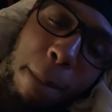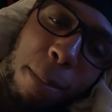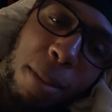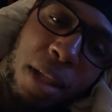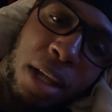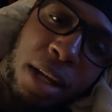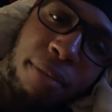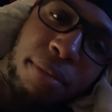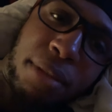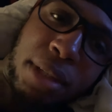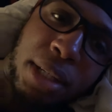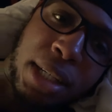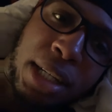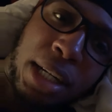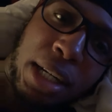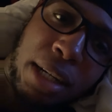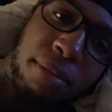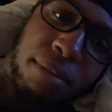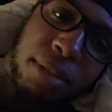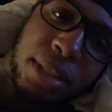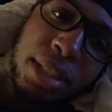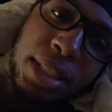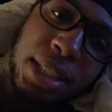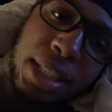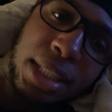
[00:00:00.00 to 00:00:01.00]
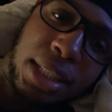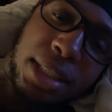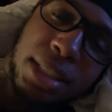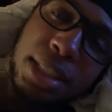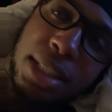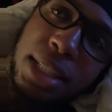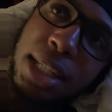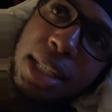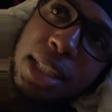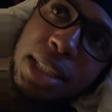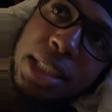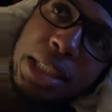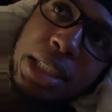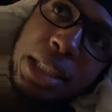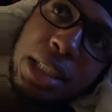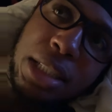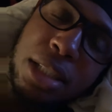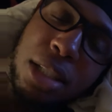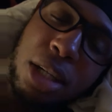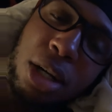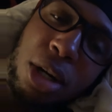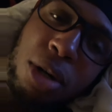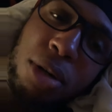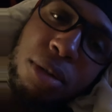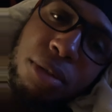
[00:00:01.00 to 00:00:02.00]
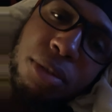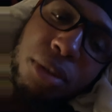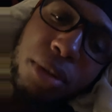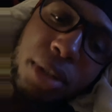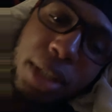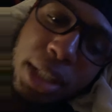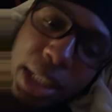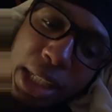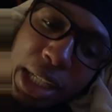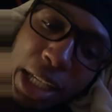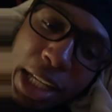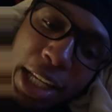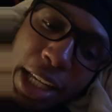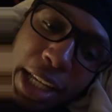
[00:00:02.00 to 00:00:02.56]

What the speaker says: of the conversation. Like, she's over it.